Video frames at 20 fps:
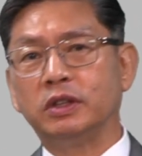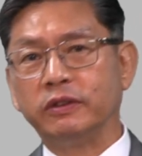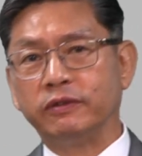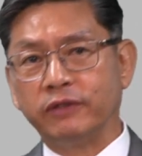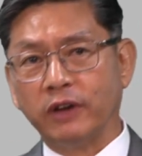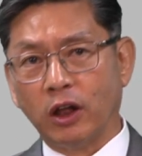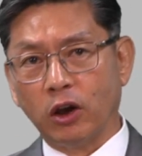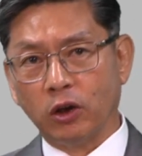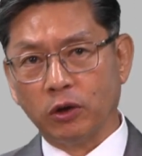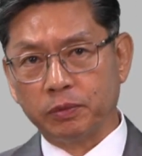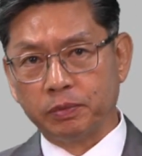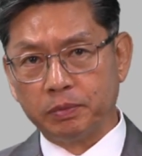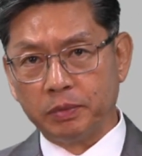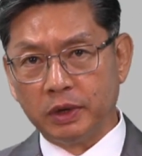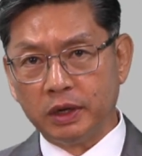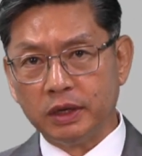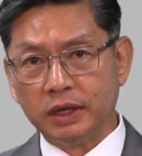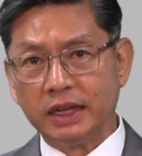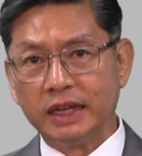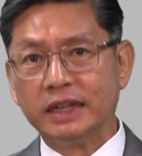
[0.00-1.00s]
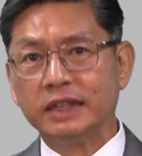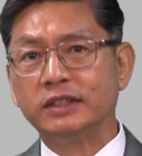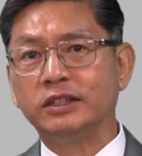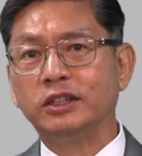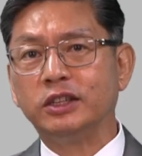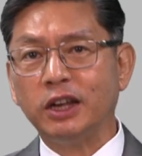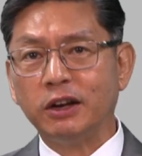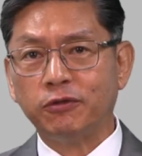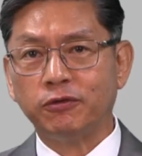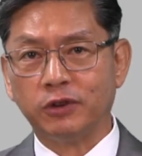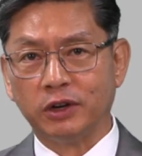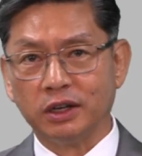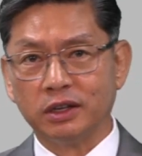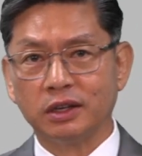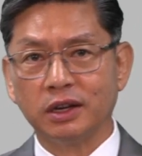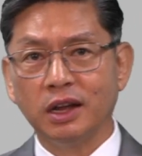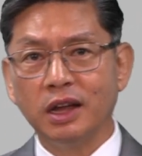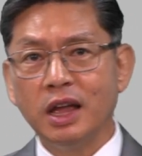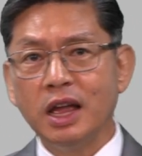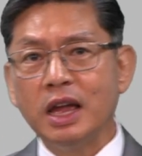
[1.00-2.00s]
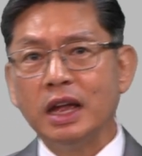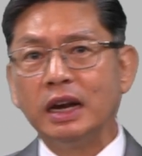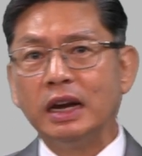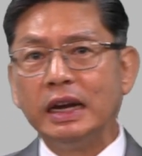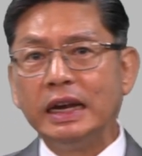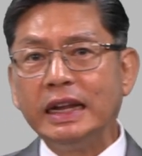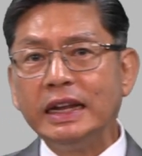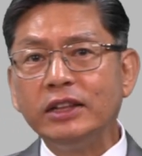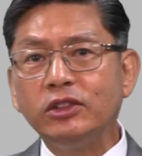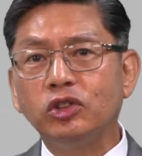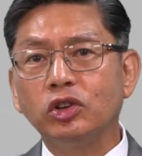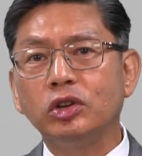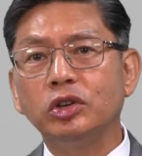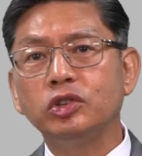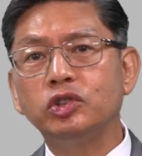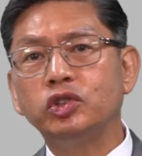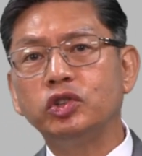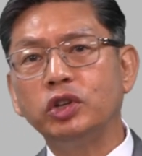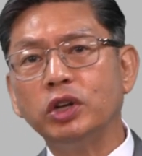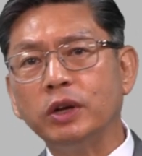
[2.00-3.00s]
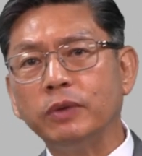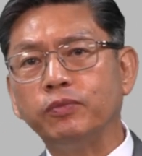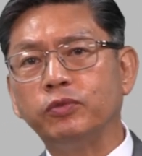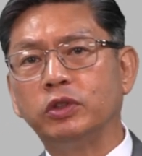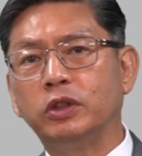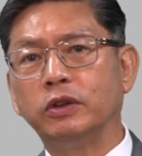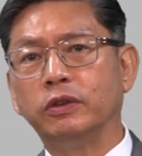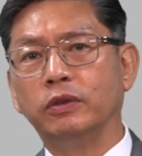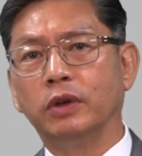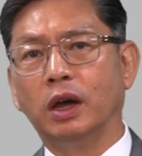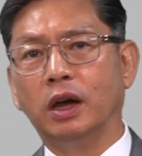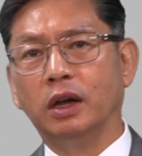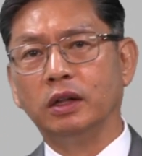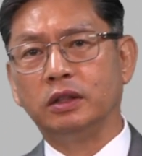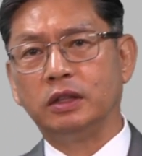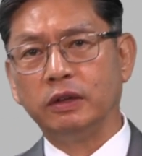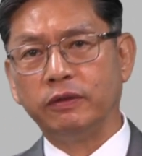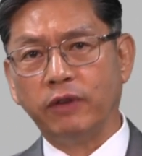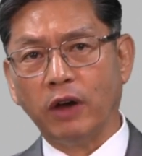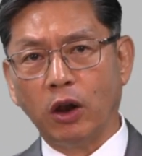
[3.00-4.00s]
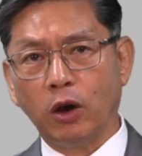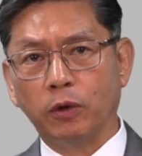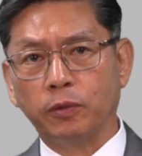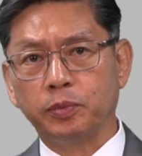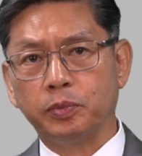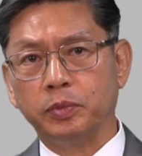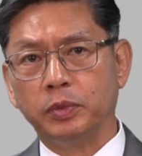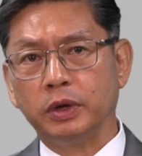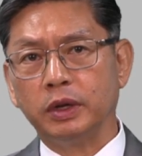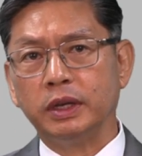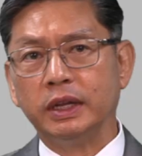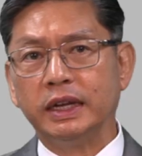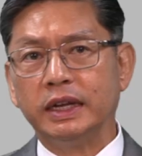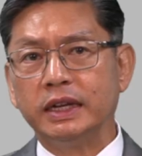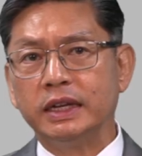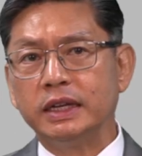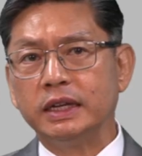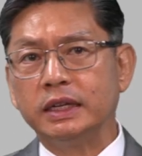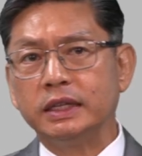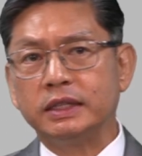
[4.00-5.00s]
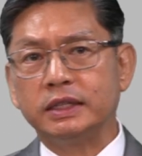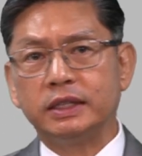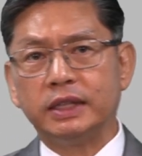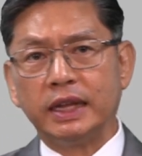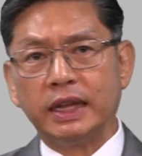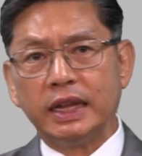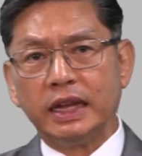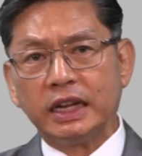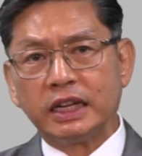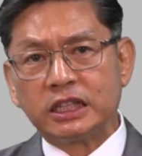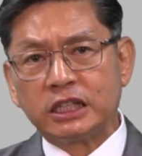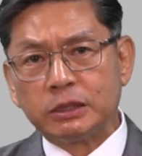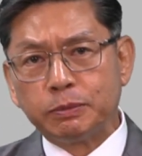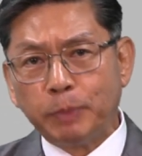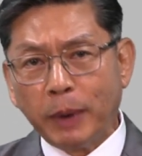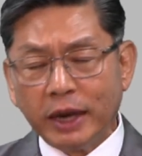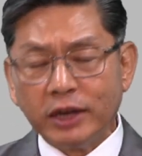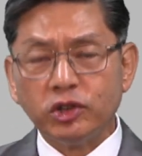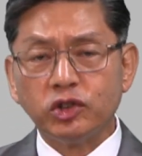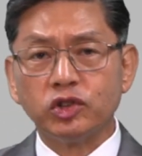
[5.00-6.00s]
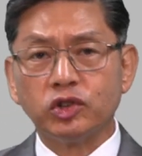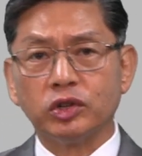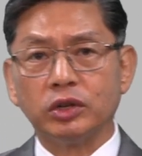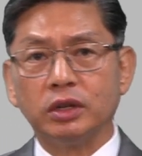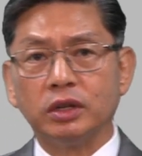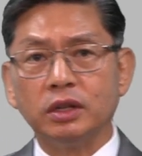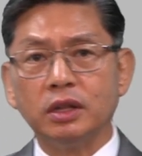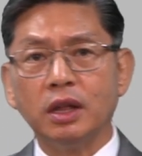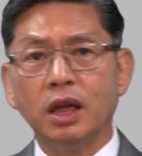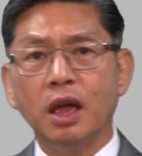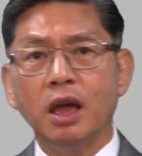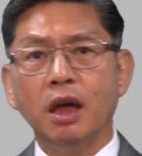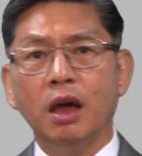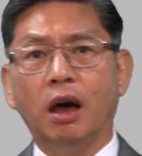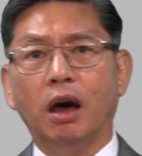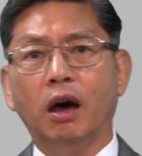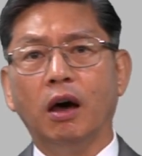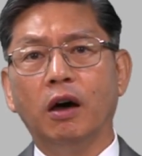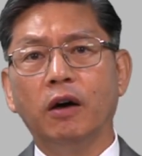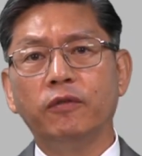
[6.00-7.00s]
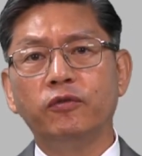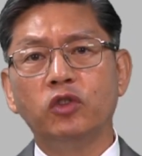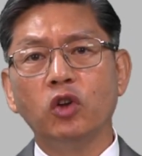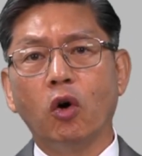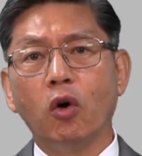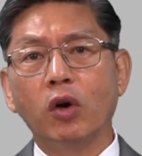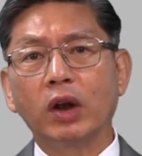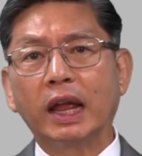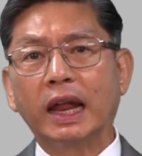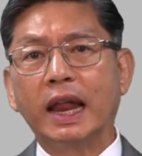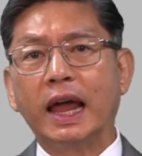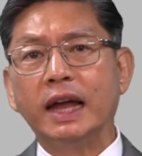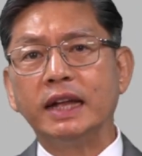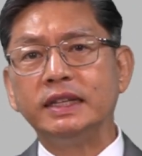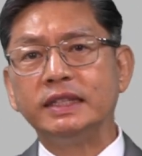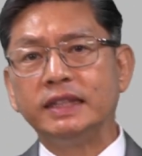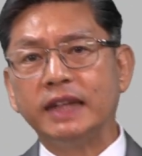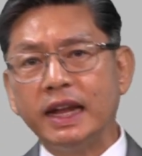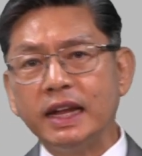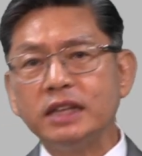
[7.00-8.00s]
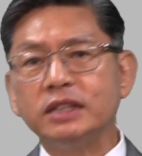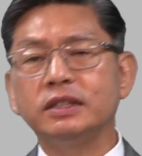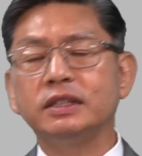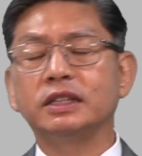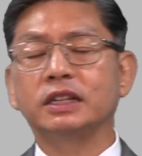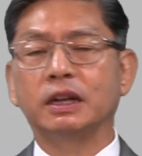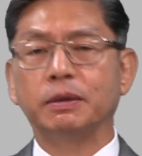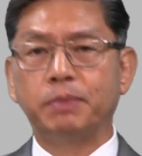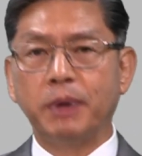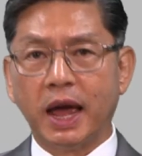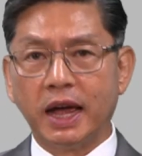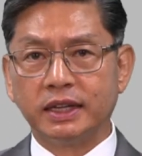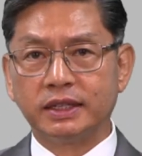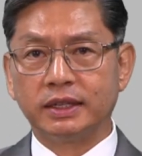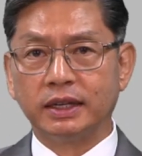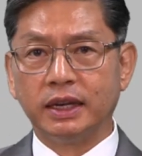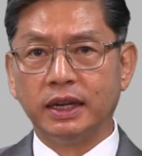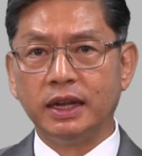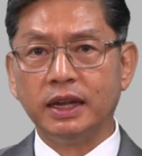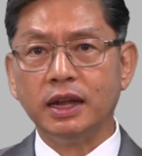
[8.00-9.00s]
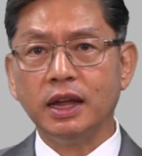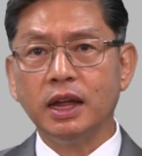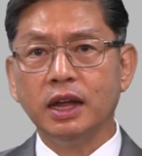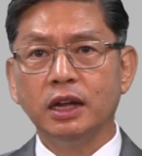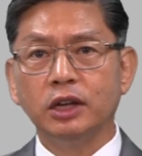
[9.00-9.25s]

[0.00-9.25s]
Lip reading: development is different. Leadership development is the expansion of the organization's capacity